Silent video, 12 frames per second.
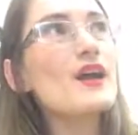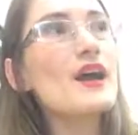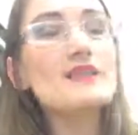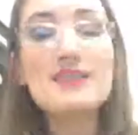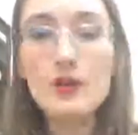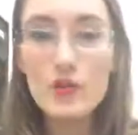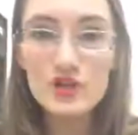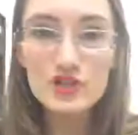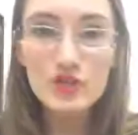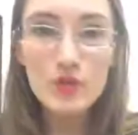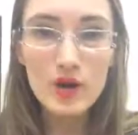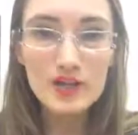
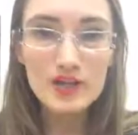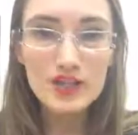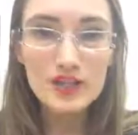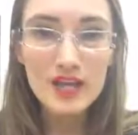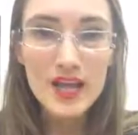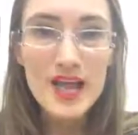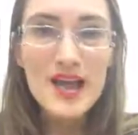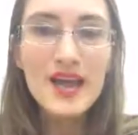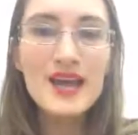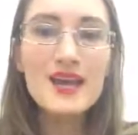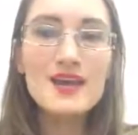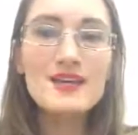consequential question
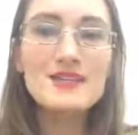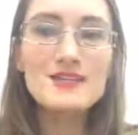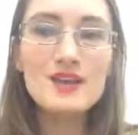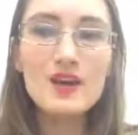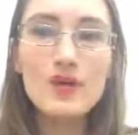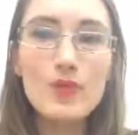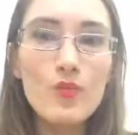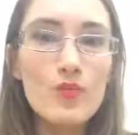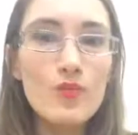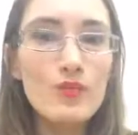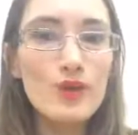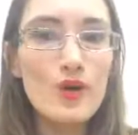is,
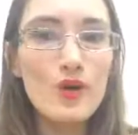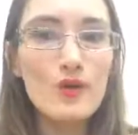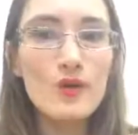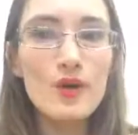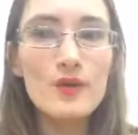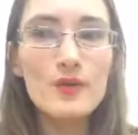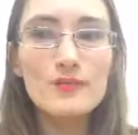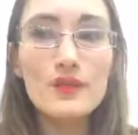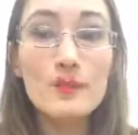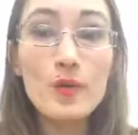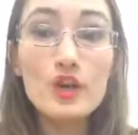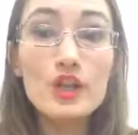the boy